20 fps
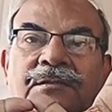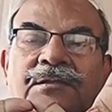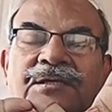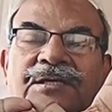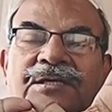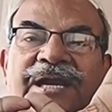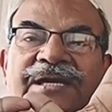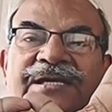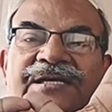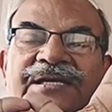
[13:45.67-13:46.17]

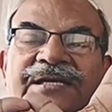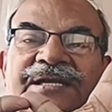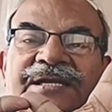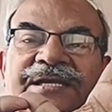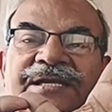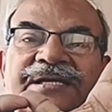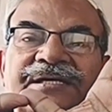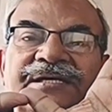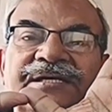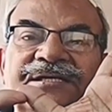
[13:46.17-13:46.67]
It acts
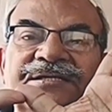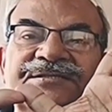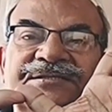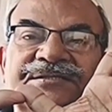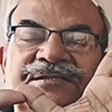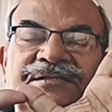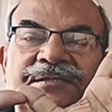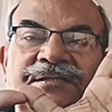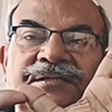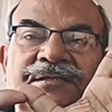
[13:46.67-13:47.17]
like a
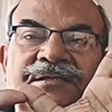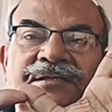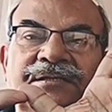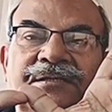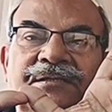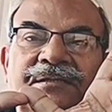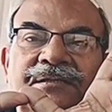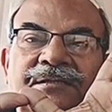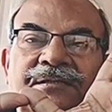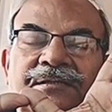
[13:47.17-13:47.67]
disc,
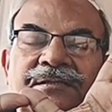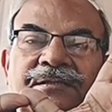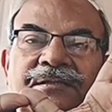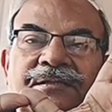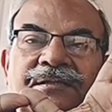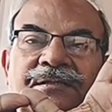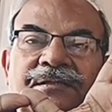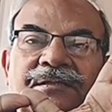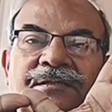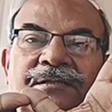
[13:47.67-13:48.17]

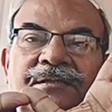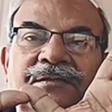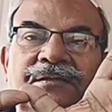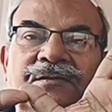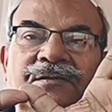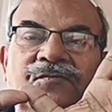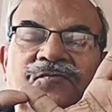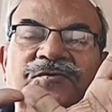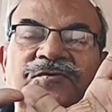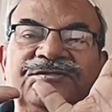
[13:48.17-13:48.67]

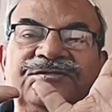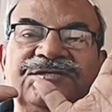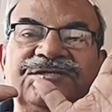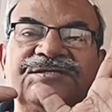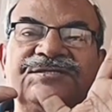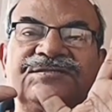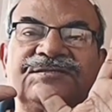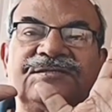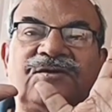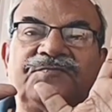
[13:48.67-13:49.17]
which
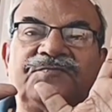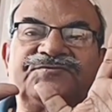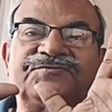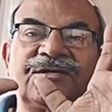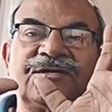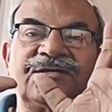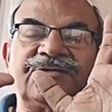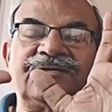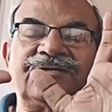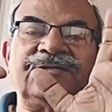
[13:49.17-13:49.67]
is
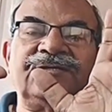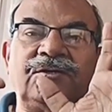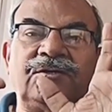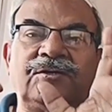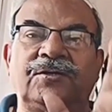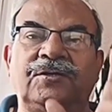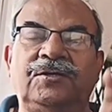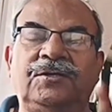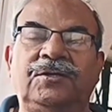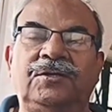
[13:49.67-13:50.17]
obstructing
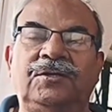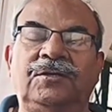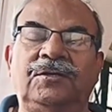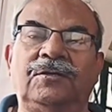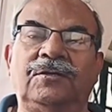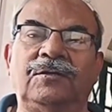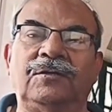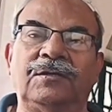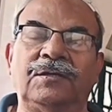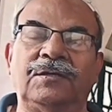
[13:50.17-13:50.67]
your
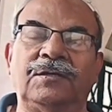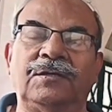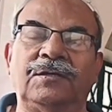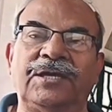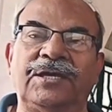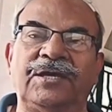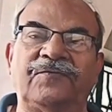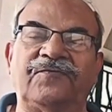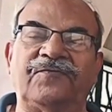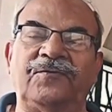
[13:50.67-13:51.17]

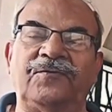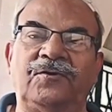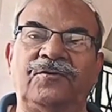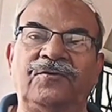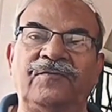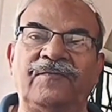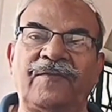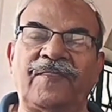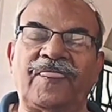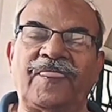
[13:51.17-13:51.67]

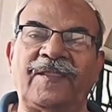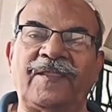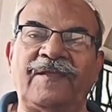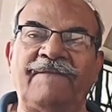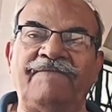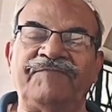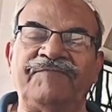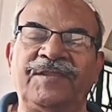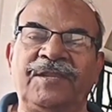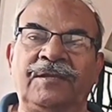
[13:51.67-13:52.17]
airflow.
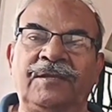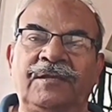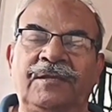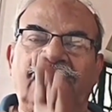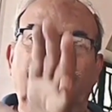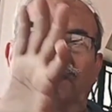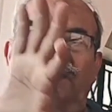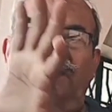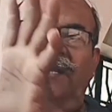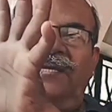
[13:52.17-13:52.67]

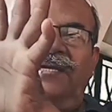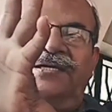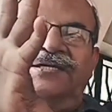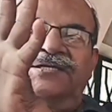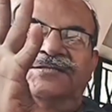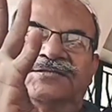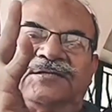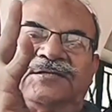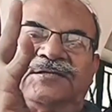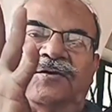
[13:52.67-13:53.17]
Like a
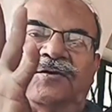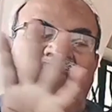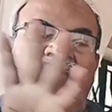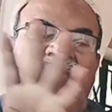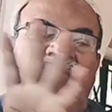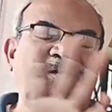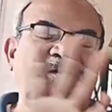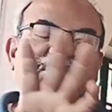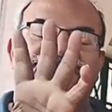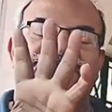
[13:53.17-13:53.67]
disc.
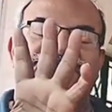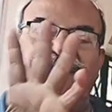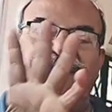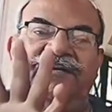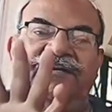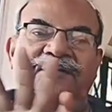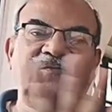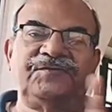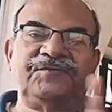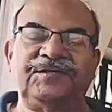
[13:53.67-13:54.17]
On one
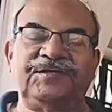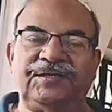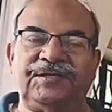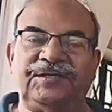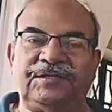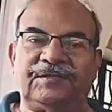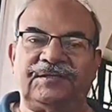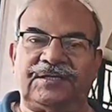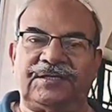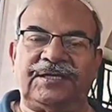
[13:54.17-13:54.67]
side of
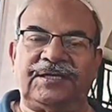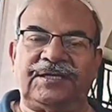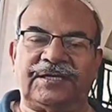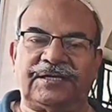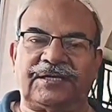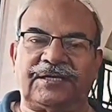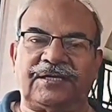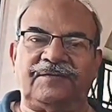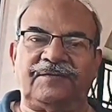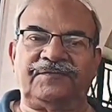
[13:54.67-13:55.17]
the
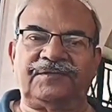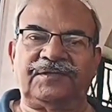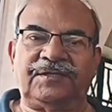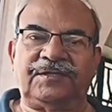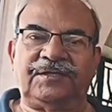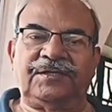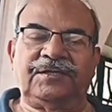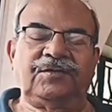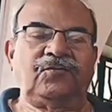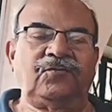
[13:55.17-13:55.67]
aircraft,
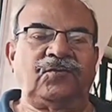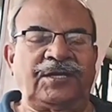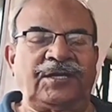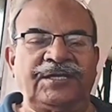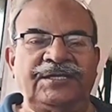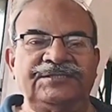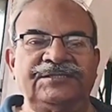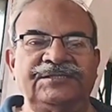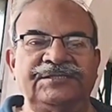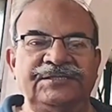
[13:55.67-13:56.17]

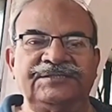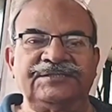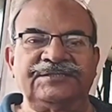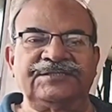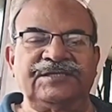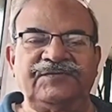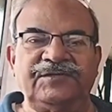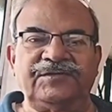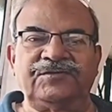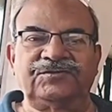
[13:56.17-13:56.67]
one engine is
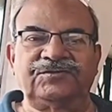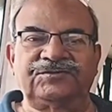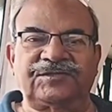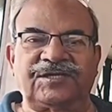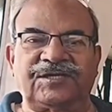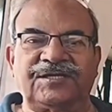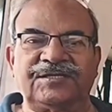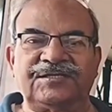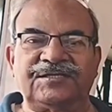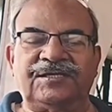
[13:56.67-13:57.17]
giving you
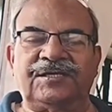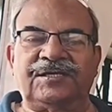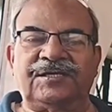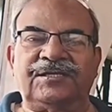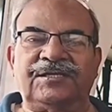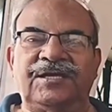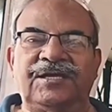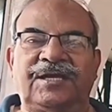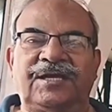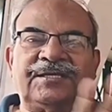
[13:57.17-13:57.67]
thrust,
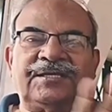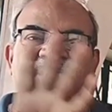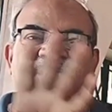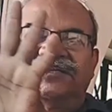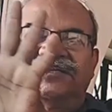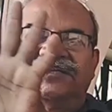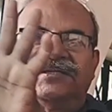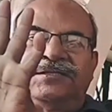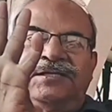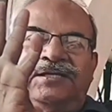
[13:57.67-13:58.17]
the other
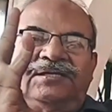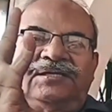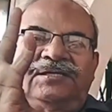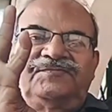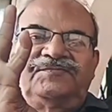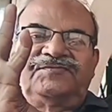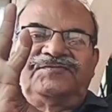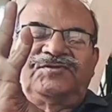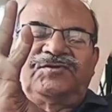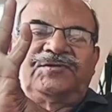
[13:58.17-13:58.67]
engine
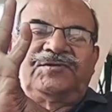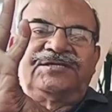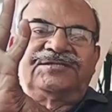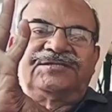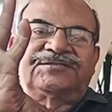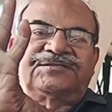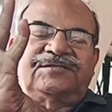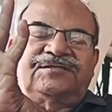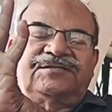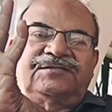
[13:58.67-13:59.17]
gives you a
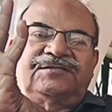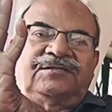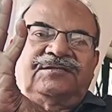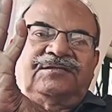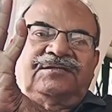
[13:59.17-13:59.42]
disc.